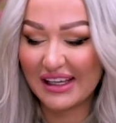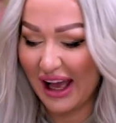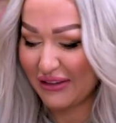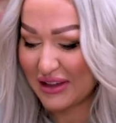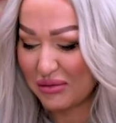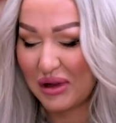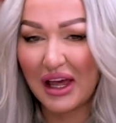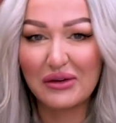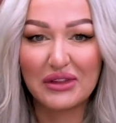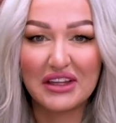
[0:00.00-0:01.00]
having a
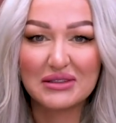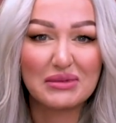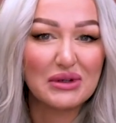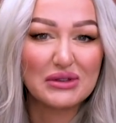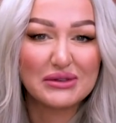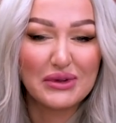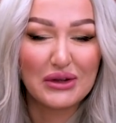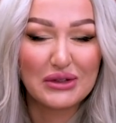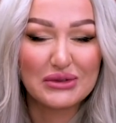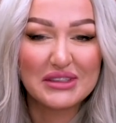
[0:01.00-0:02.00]
play with this because I've not
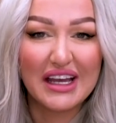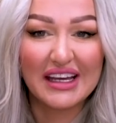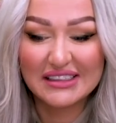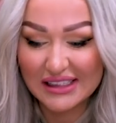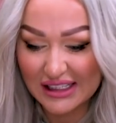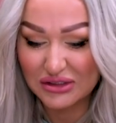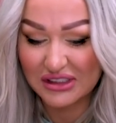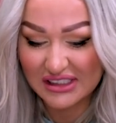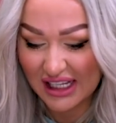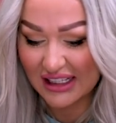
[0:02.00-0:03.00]
used it yet. It's
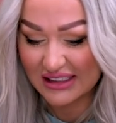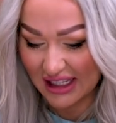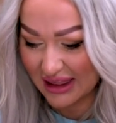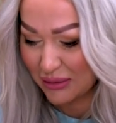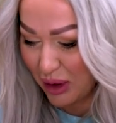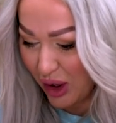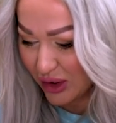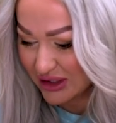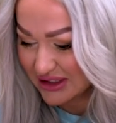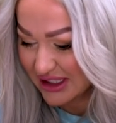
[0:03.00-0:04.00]
literally stayed in the
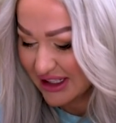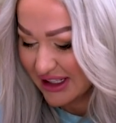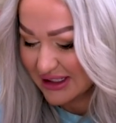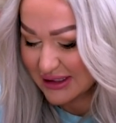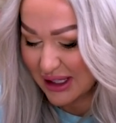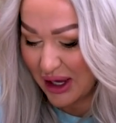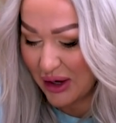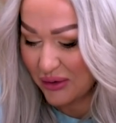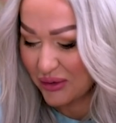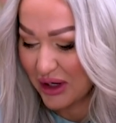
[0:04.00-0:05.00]
box.
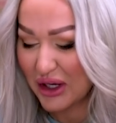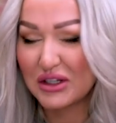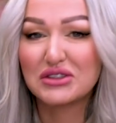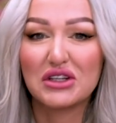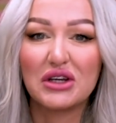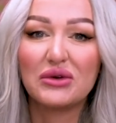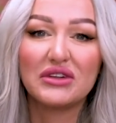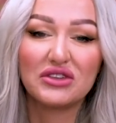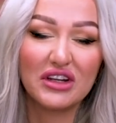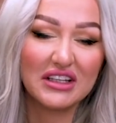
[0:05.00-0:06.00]
So we're going to do
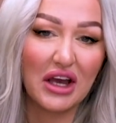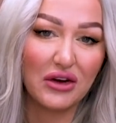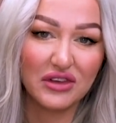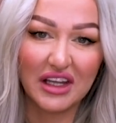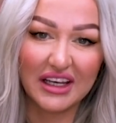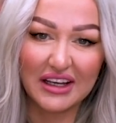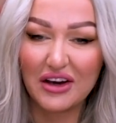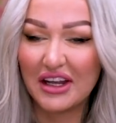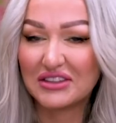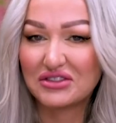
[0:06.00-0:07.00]
an acrylic overlay
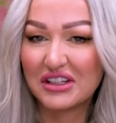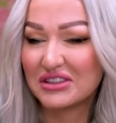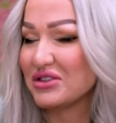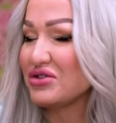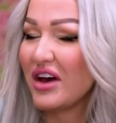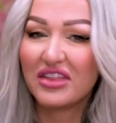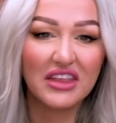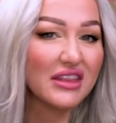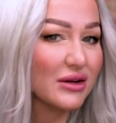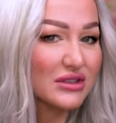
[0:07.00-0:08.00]
on Andrea to
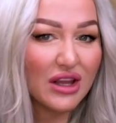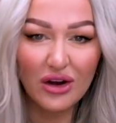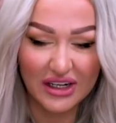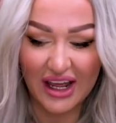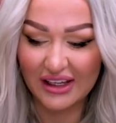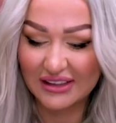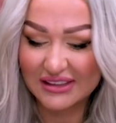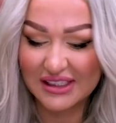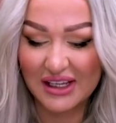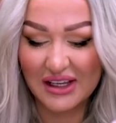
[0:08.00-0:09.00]
strengthen those long nails
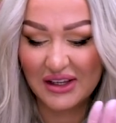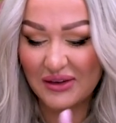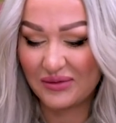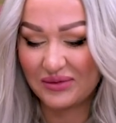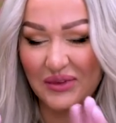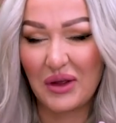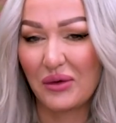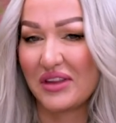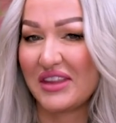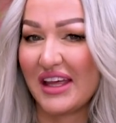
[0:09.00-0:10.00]

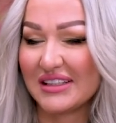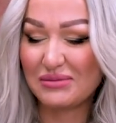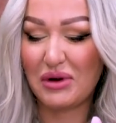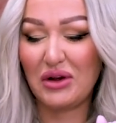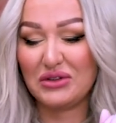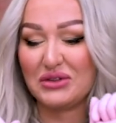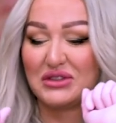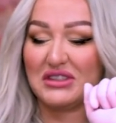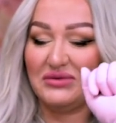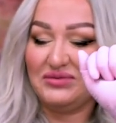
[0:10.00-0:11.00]
with this product.